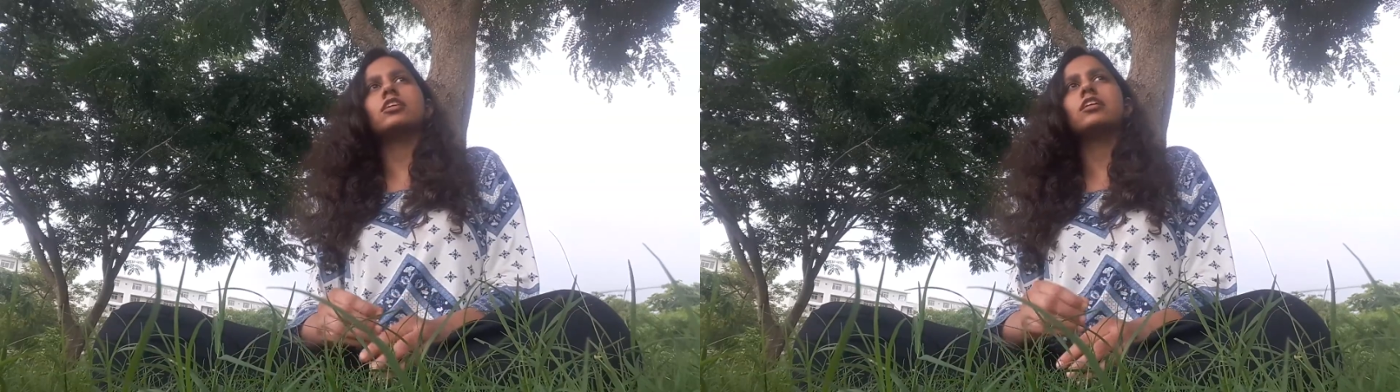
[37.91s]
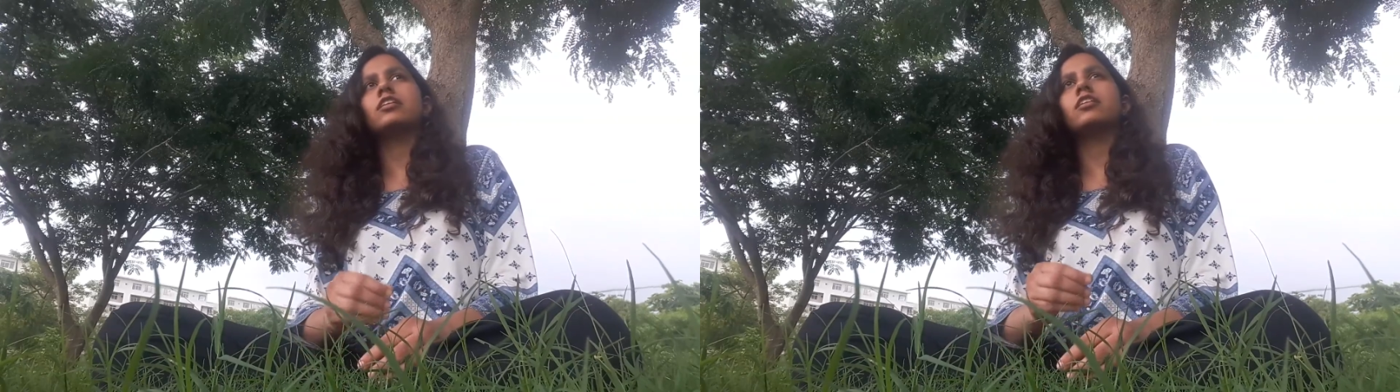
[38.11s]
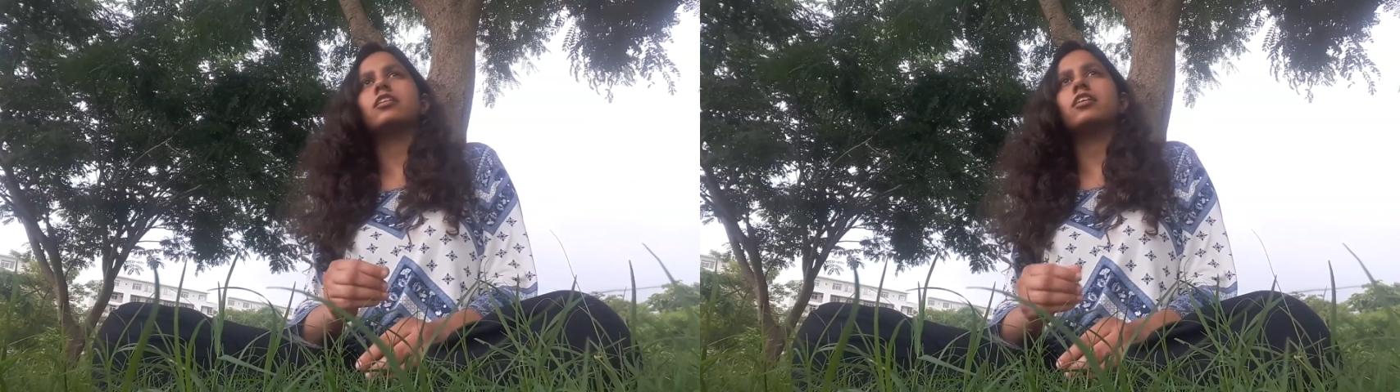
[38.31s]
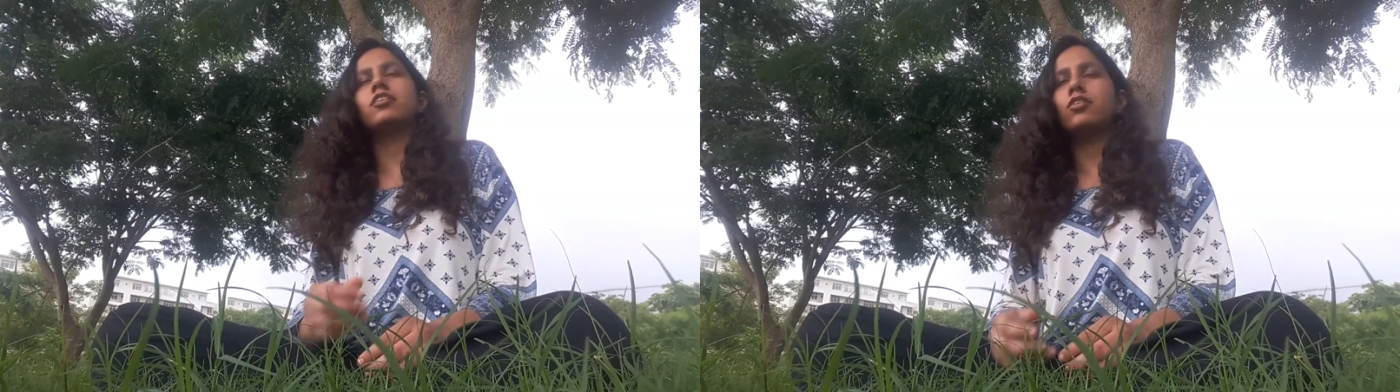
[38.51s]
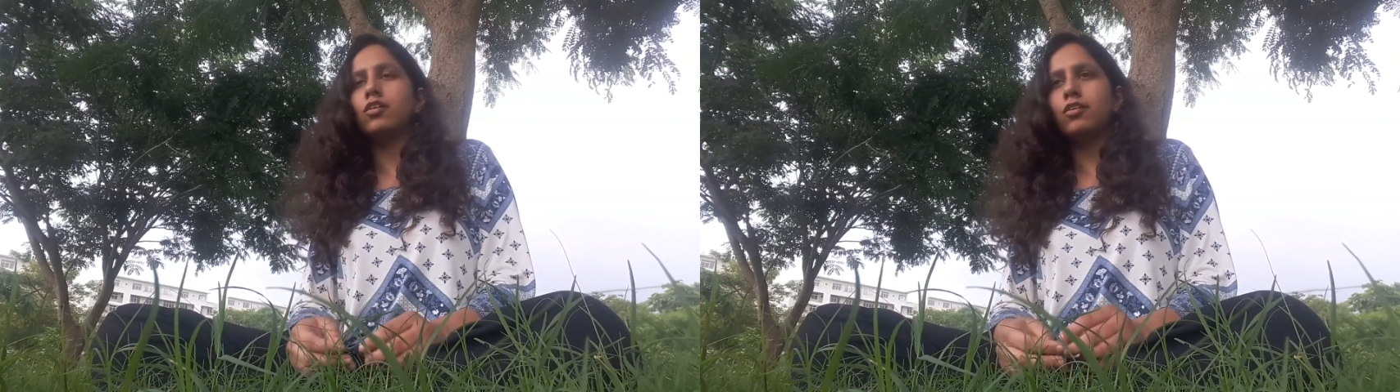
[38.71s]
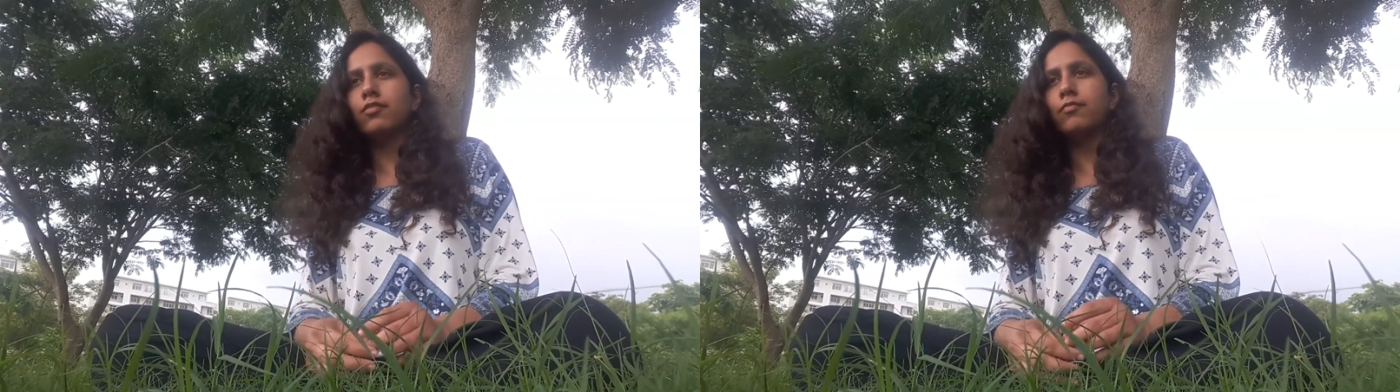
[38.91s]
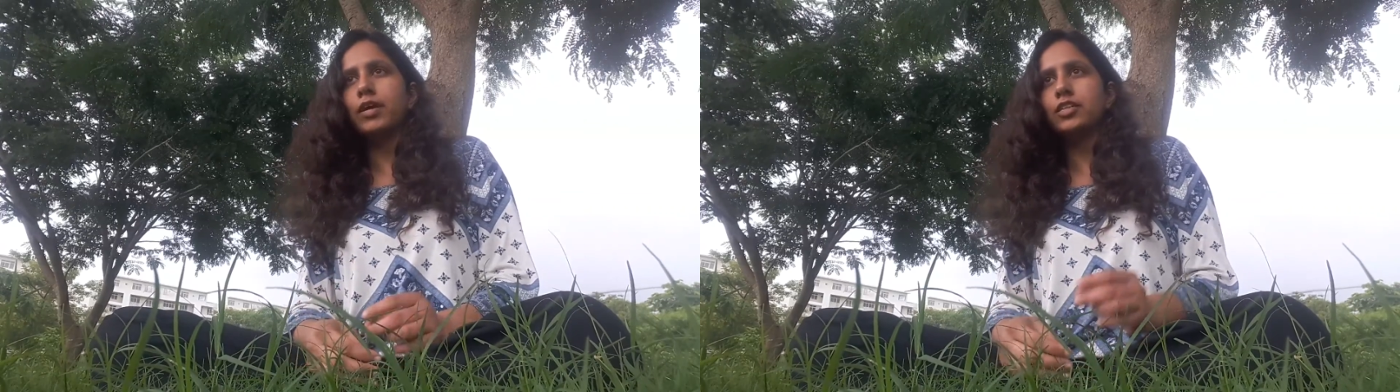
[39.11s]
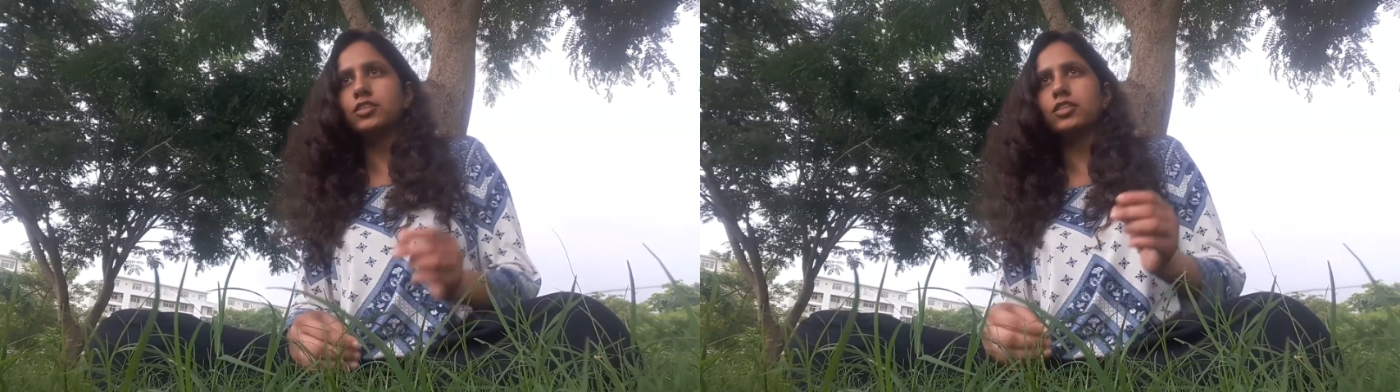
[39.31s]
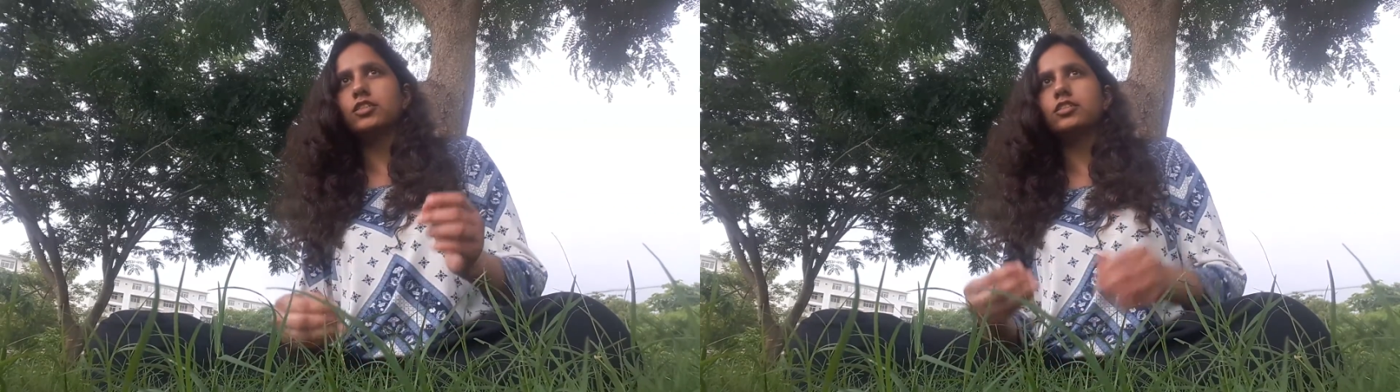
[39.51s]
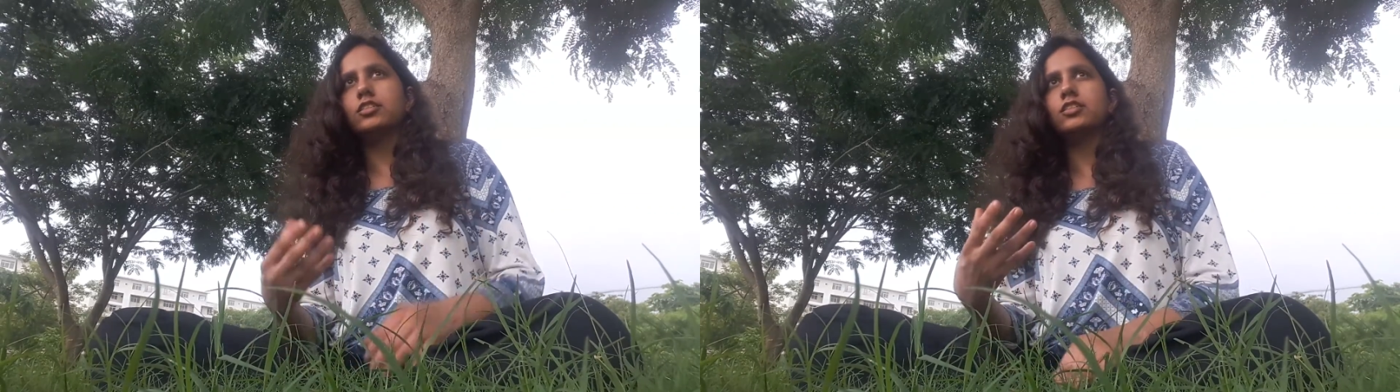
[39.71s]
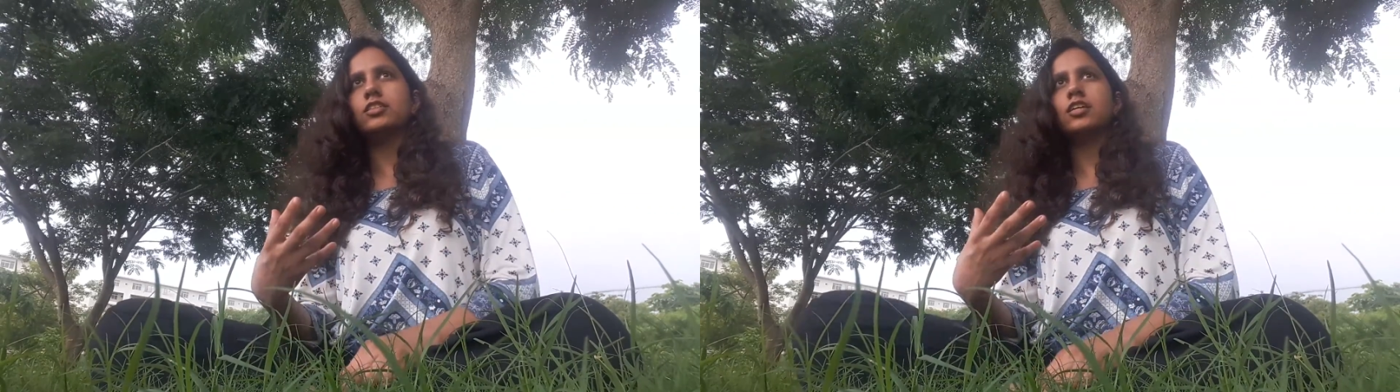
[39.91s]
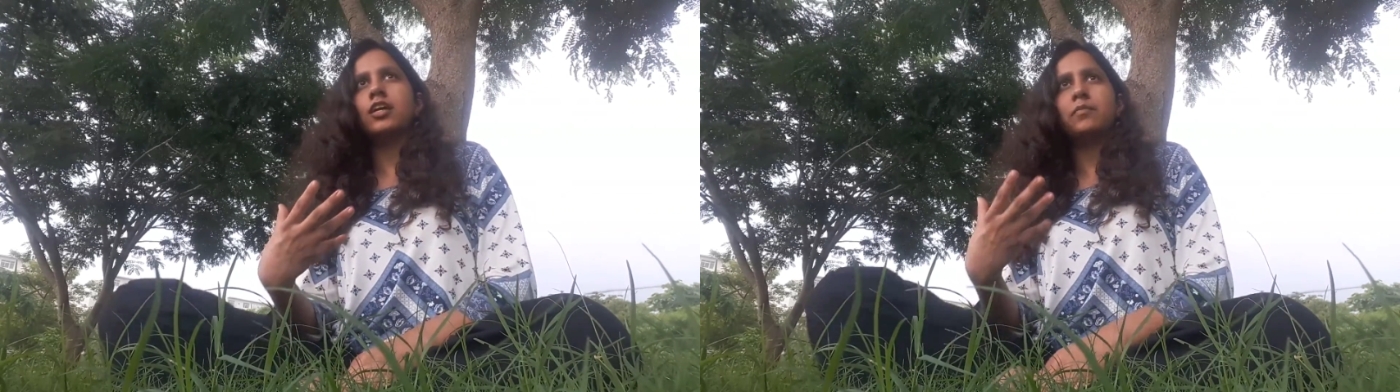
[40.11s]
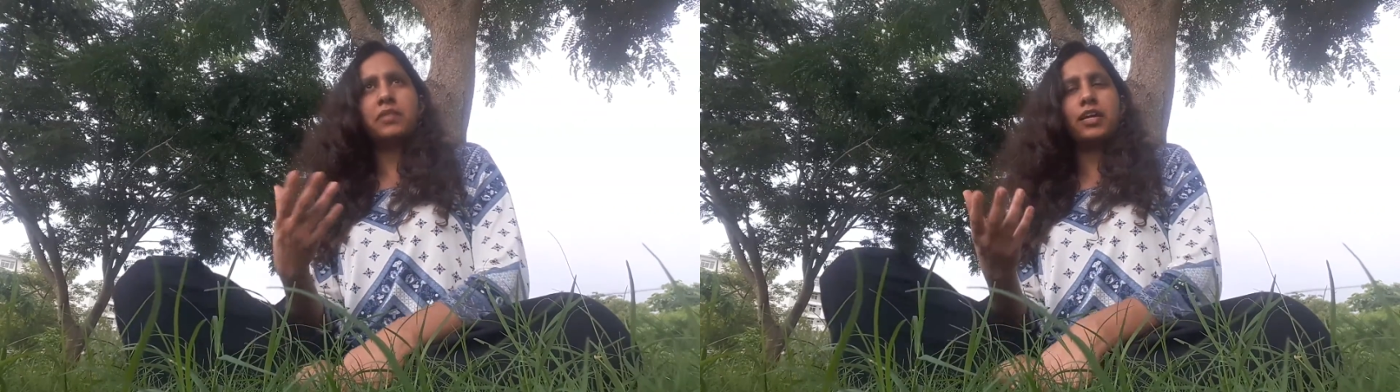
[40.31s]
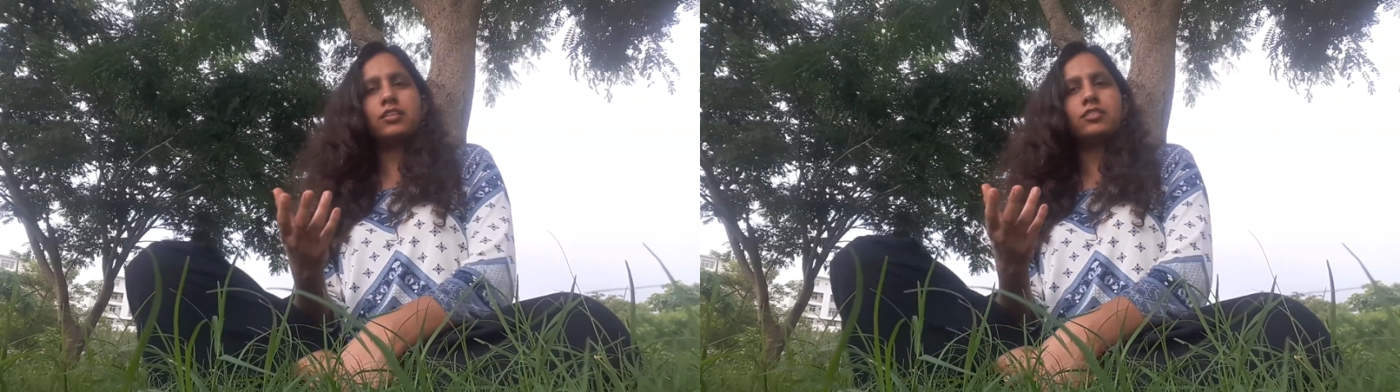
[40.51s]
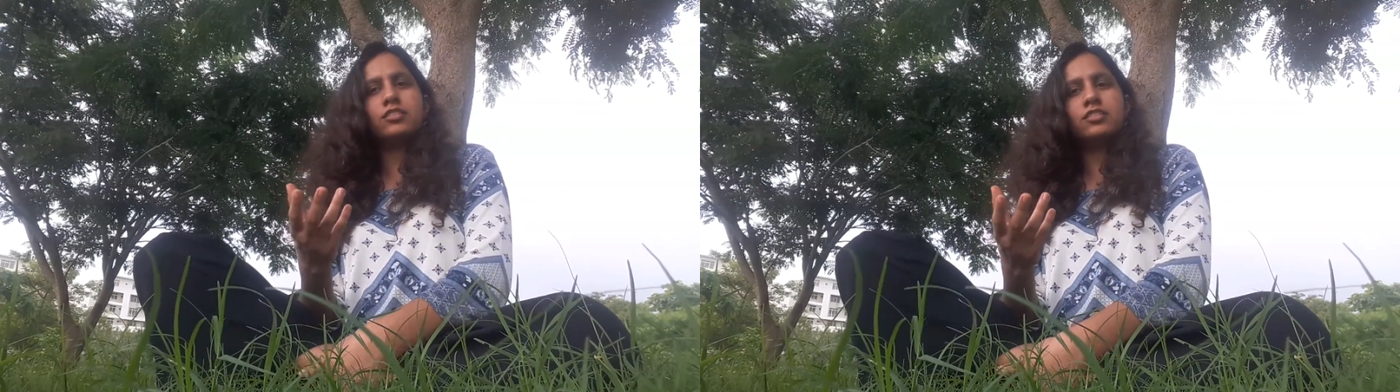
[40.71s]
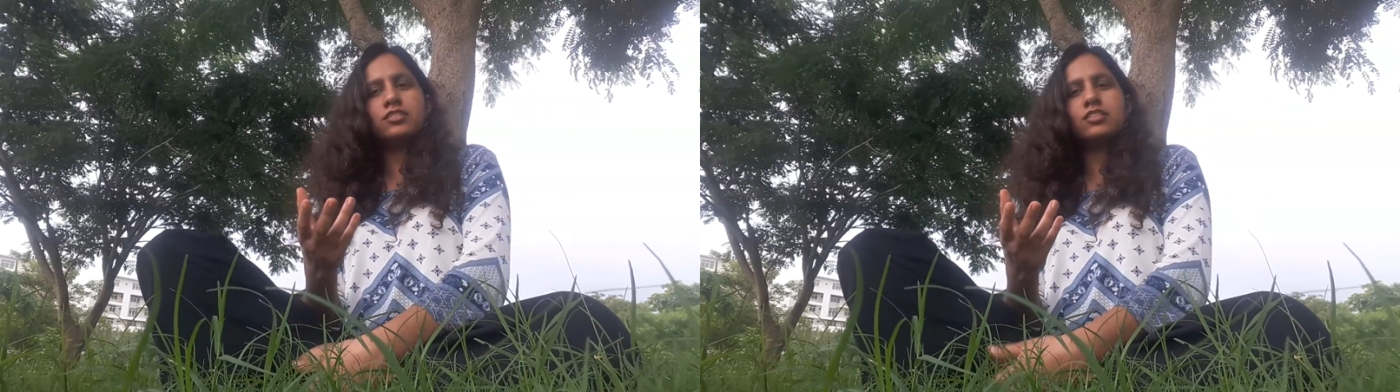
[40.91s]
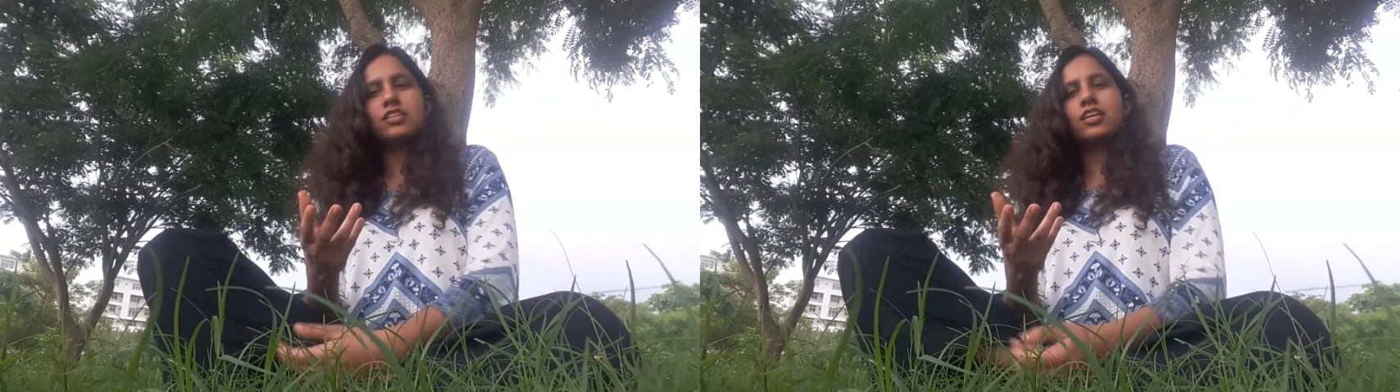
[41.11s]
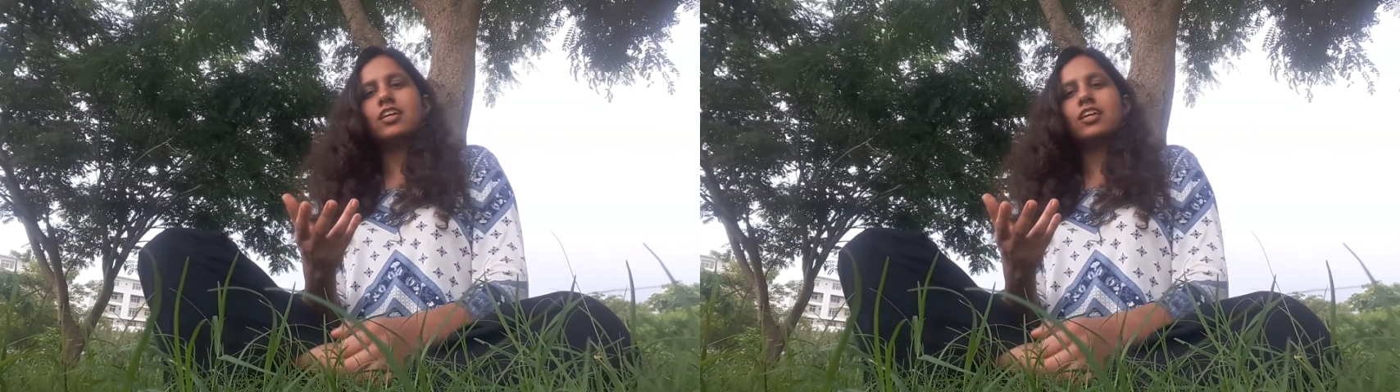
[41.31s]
in a lot of magical practices.